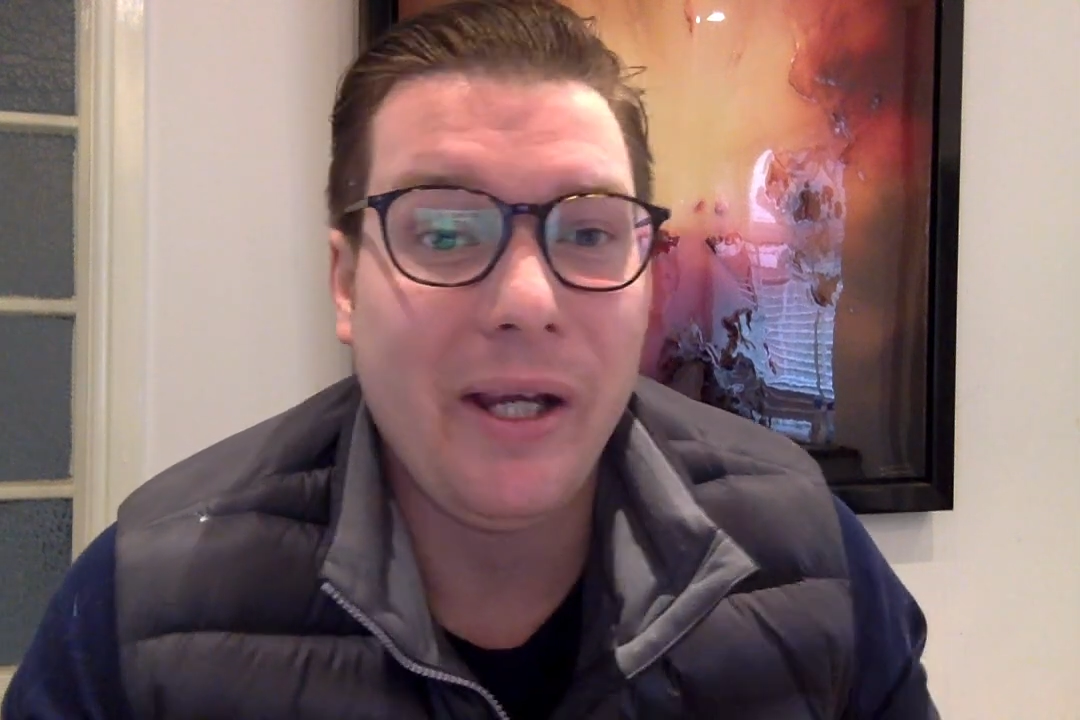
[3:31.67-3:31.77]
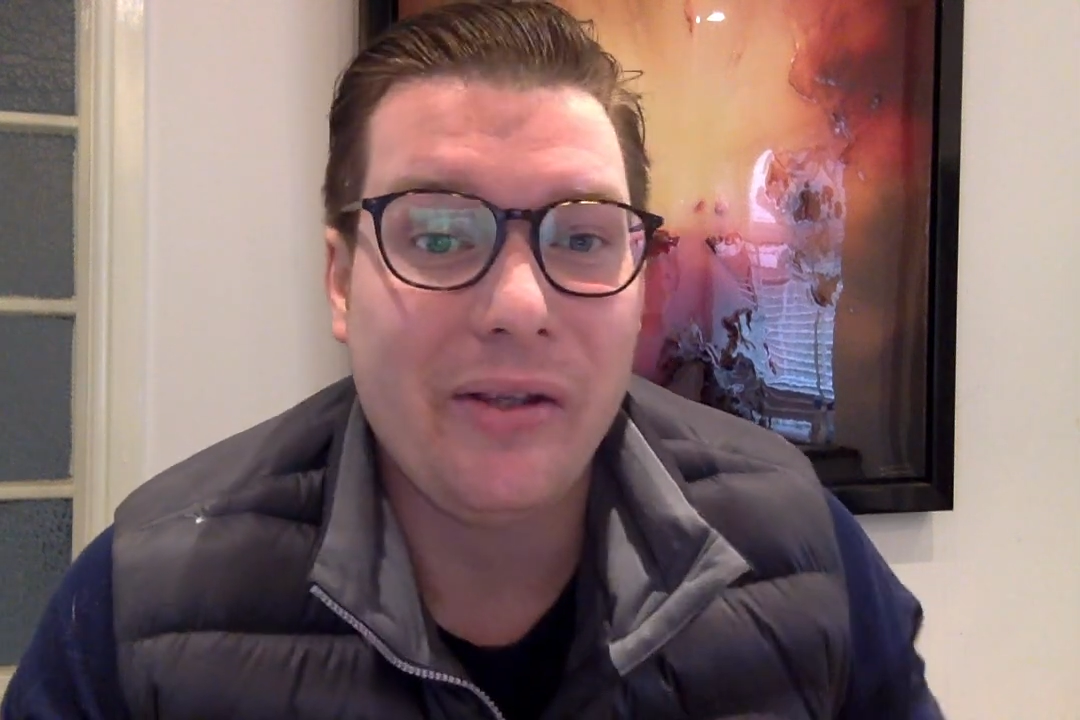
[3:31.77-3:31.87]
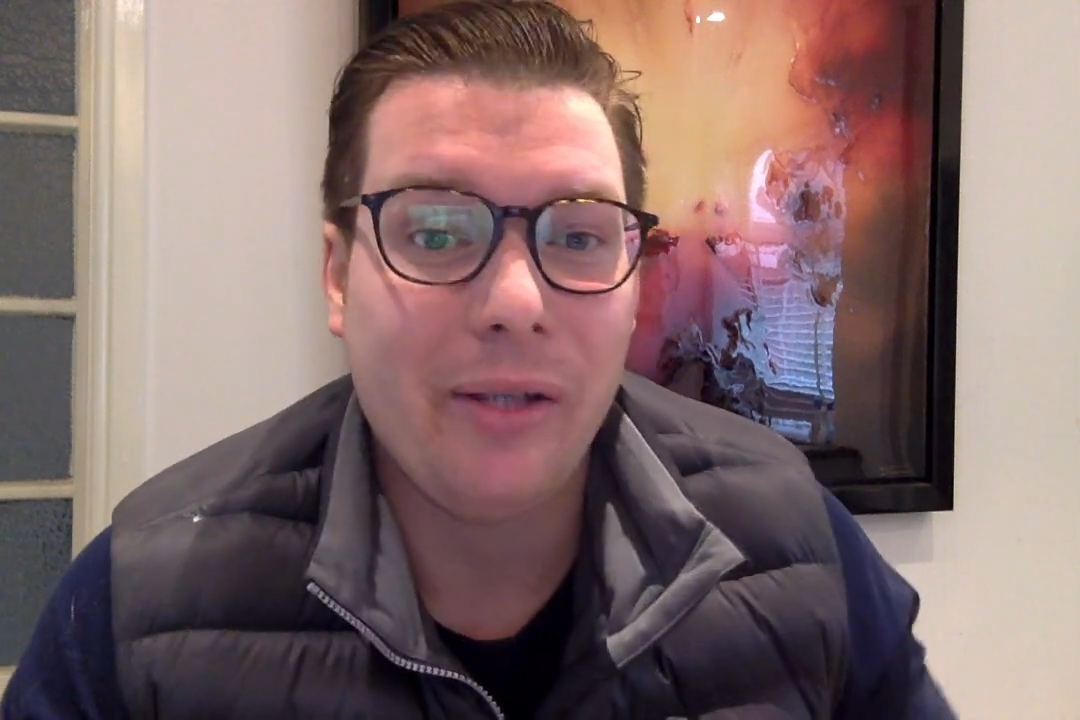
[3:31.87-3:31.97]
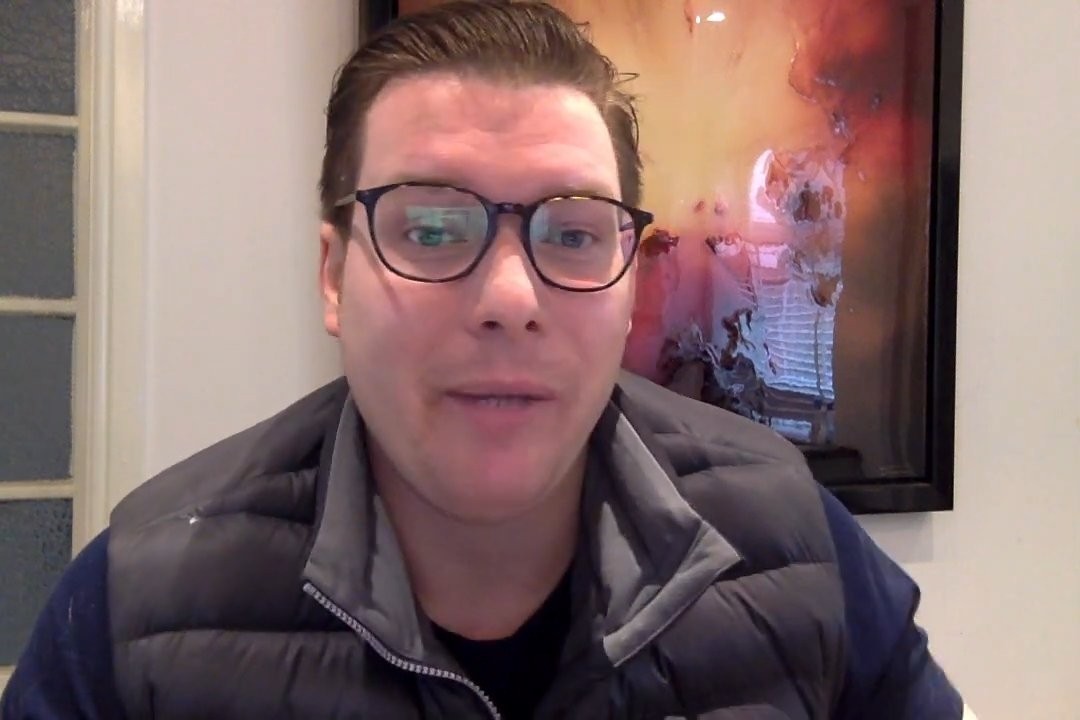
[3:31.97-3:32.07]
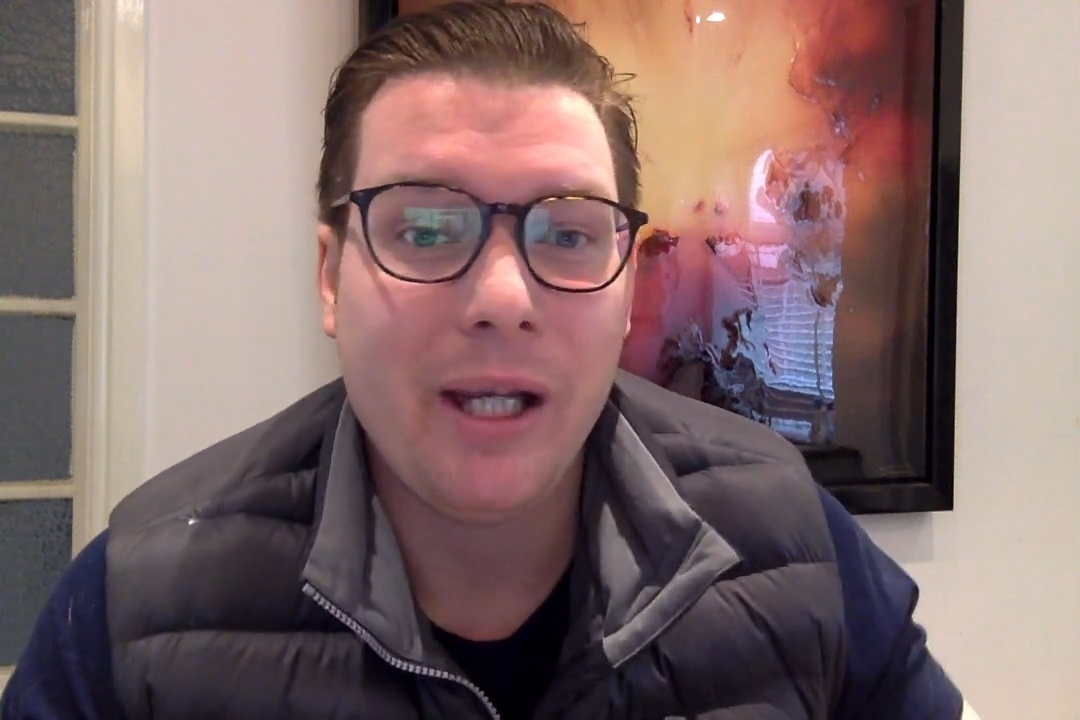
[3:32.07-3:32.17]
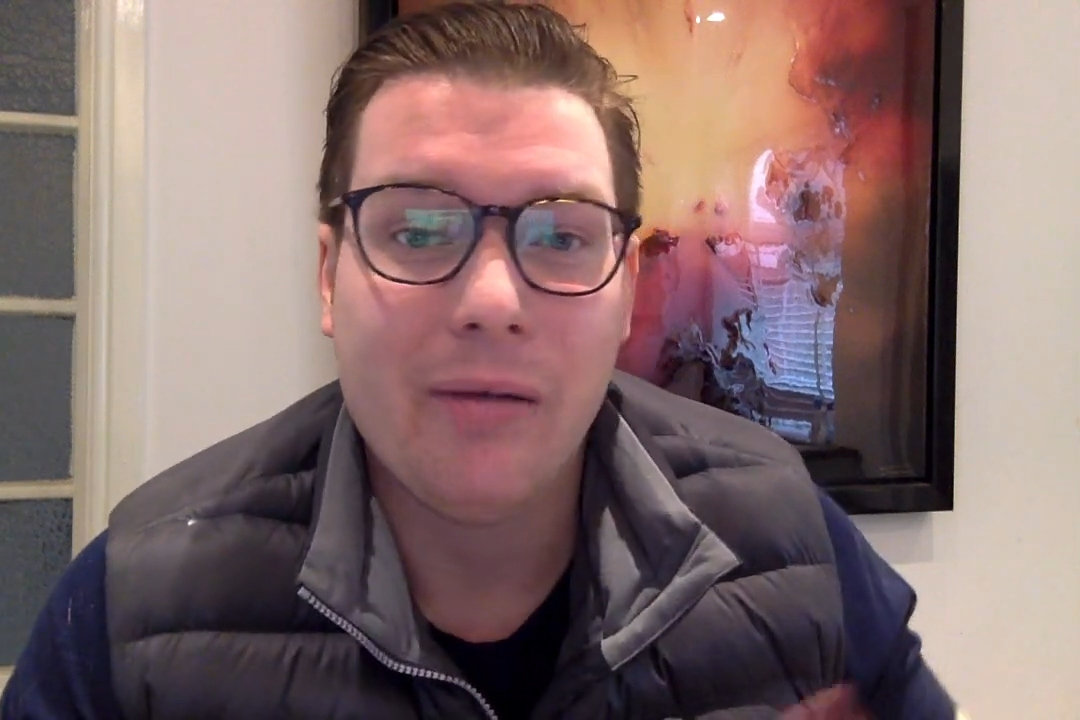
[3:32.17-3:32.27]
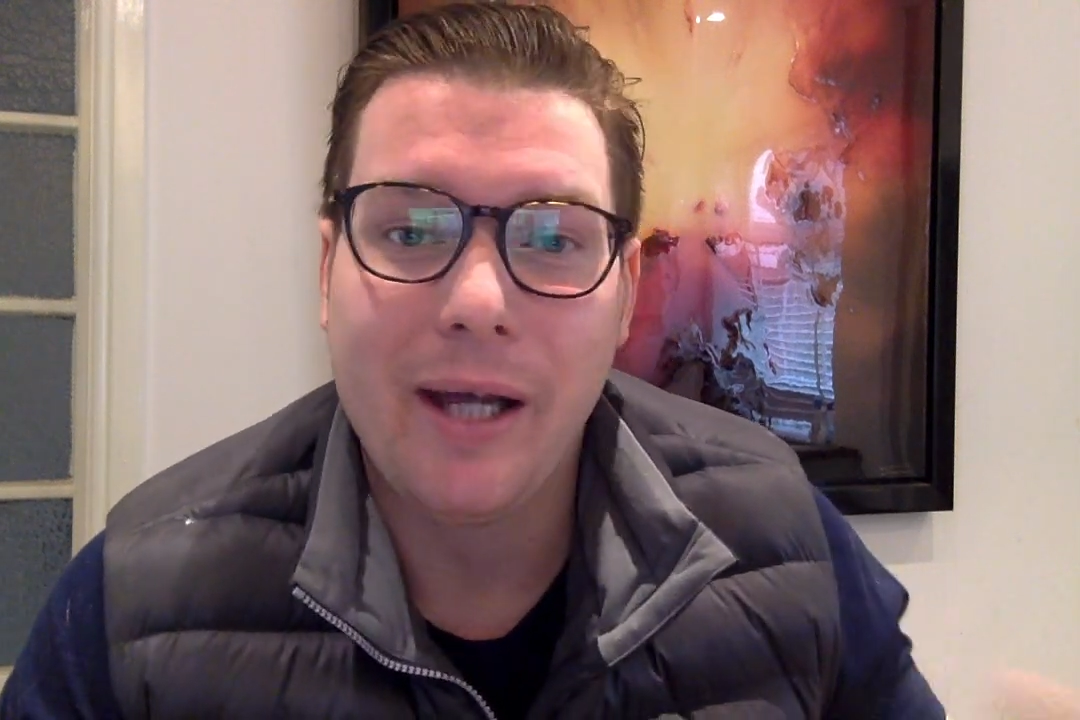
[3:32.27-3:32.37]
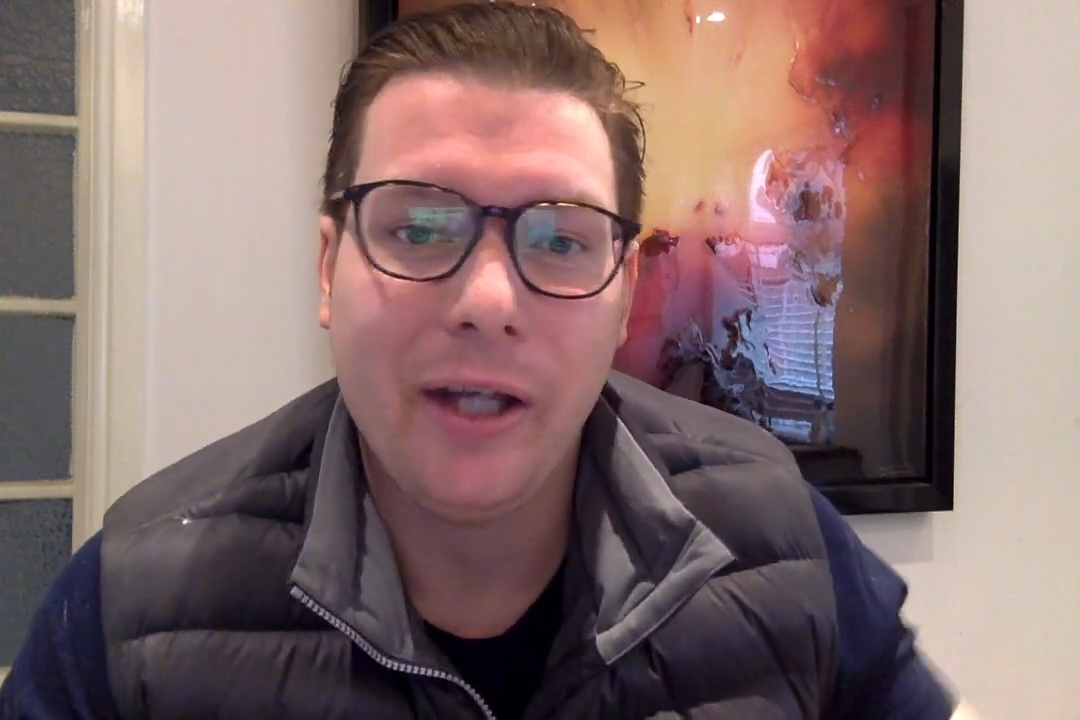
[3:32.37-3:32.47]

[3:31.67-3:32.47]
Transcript: PCP or a